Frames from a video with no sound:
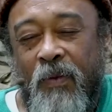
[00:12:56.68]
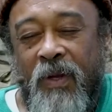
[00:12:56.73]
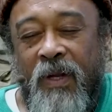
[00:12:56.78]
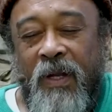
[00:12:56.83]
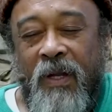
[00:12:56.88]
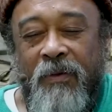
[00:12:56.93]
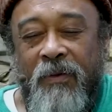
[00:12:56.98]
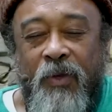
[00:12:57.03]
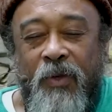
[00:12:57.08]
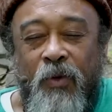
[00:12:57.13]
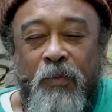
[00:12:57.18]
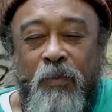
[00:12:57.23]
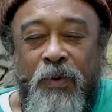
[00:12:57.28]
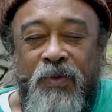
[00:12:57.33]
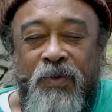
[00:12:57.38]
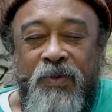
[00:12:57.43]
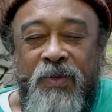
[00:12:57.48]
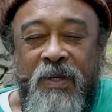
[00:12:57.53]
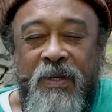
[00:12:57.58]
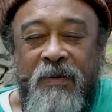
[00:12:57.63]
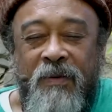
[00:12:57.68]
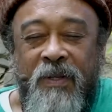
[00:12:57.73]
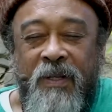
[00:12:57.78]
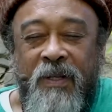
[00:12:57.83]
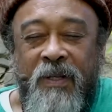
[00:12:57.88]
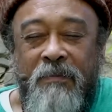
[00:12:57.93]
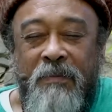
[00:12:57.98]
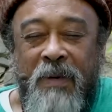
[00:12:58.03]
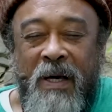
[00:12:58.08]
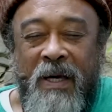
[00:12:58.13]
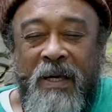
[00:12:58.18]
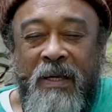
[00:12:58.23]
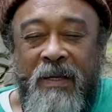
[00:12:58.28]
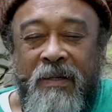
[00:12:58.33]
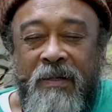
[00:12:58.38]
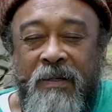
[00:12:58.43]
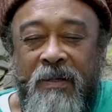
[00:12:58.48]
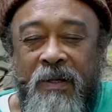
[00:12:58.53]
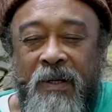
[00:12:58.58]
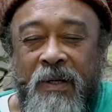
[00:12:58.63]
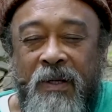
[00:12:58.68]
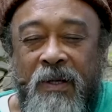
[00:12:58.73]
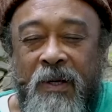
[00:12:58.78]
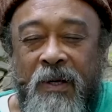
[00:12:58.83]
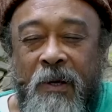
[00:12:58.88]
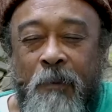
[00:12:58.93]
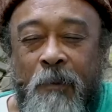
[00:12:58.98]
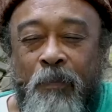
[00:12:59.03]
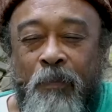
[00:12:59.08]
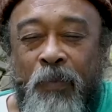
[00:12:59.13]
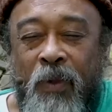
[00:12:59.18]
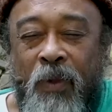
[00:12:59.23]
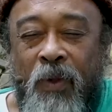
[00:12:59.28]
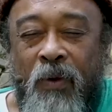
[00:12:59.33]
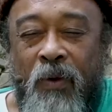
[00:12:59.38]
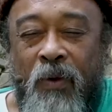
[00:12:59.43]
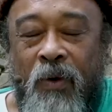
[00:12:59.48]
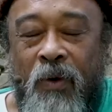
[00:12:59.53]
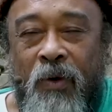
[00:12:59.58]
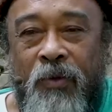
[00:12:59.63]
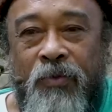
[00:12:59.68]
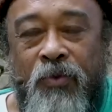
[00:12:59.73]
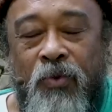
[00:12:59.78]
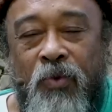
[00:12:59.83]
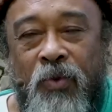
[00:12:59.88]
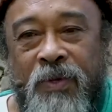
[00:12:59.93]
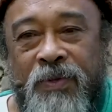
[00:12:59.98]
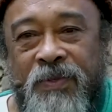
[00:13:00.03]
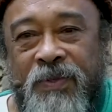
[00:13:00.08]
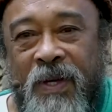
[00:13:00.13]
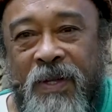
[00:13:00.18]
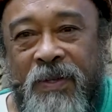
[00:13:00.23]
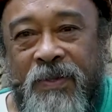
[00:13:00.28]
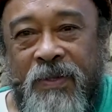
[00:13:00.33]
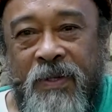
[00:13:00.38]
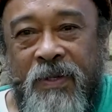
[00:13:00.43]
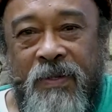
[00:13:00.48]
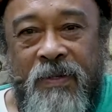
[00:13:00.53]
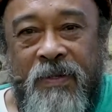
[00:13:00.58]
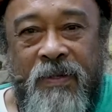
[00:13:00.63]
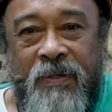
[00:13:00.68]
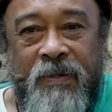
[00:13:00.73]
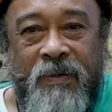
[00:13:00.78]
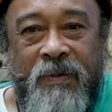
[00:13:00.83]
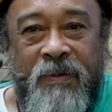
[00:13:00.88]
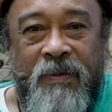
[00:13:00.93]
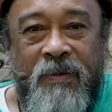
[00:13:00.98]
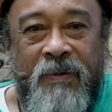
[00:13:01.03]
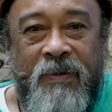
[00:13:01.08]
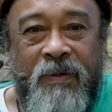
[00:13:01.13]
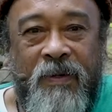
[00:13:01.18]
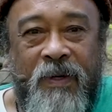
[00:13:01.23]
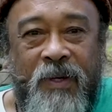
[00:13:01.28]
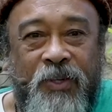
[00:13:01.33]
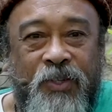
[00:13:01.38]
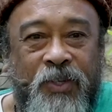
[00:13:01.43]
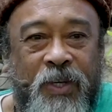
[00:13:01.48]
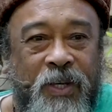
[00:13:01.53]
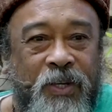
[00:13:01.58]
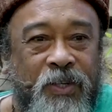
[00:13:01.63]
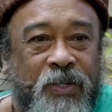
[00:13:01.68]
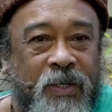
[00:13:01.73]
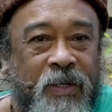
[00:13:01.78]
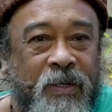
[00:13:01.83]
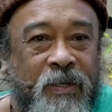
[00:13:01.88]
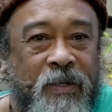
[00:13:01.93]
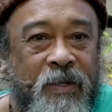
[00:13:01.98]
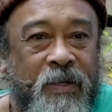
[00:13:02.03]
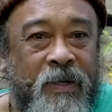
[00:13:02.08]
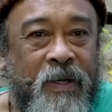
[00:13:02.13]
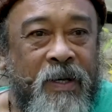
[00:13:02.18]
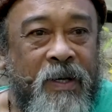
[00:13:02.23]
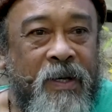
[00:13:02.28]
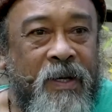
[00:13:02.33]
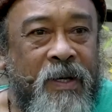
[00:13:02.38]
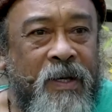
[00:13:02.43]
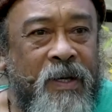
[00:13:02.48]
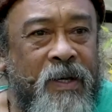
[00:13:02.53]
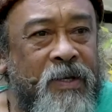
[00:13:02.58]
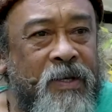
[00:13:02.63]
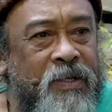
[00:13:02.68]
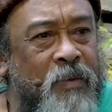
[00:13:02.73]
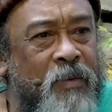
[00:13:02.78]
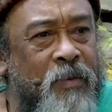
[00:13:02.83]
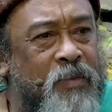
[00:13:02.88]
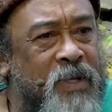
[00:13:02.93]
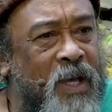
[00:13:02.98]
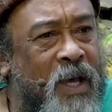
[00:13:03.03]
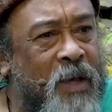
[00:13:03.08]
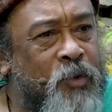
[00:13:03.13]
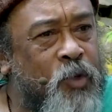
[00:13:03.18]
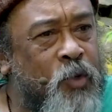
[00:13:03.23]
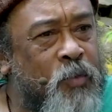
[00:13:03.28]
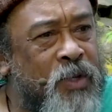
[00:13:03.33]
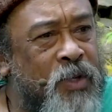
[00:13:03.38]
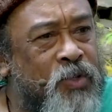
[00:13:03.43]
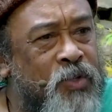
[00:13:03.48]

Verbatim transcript: Whatever you perceived in the mind or through the senses are changing. Sometimes you may